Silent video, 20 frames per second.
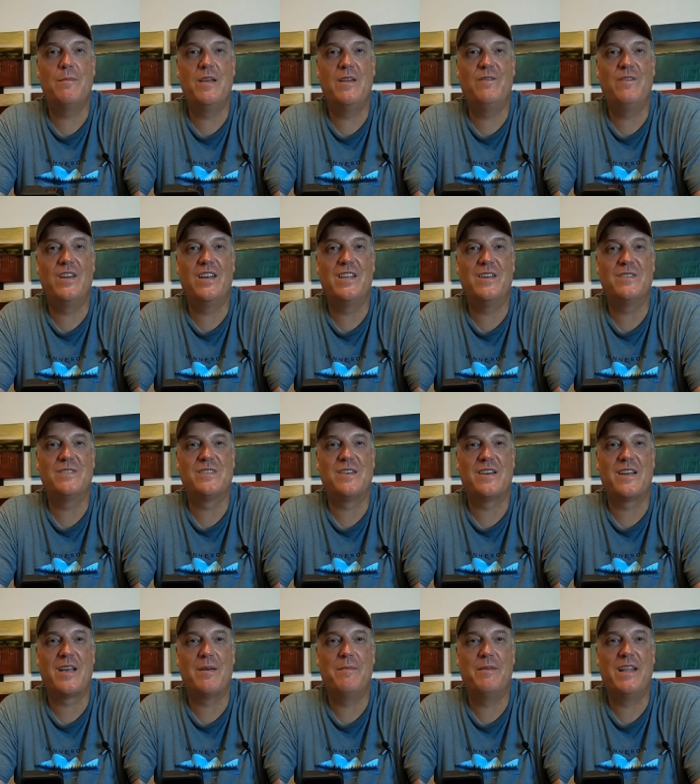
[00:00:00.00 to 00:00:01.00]
MN videos are
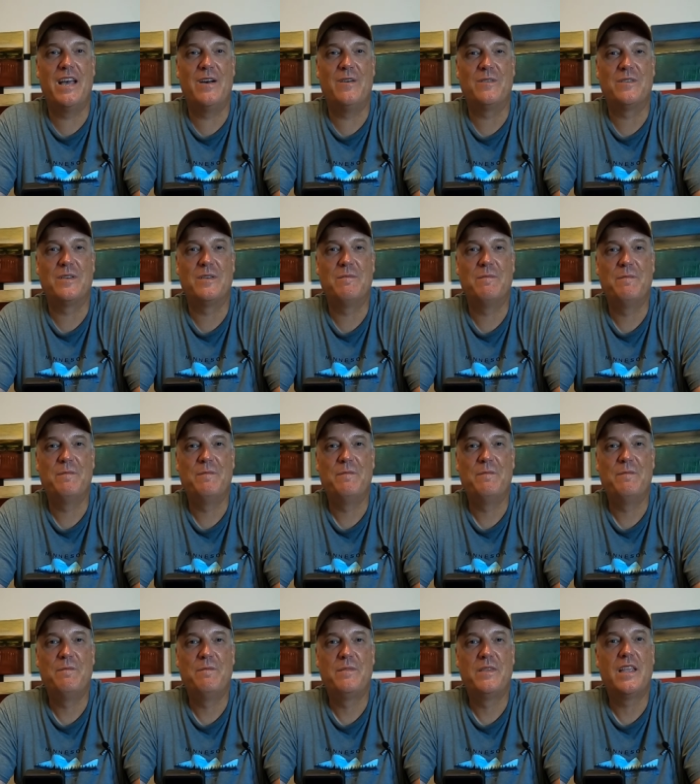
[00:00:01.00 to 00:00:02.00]
coming out.
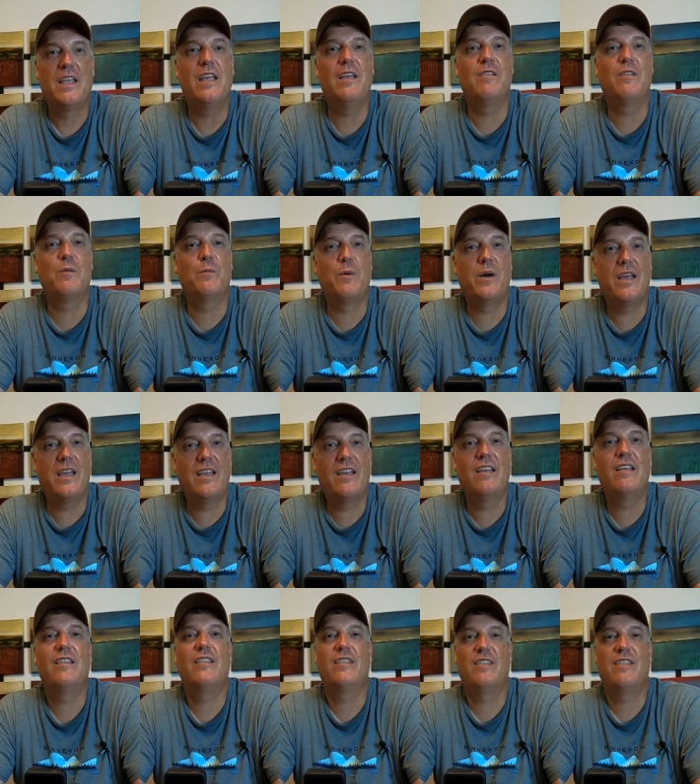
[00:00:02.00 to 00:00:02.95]
Either way,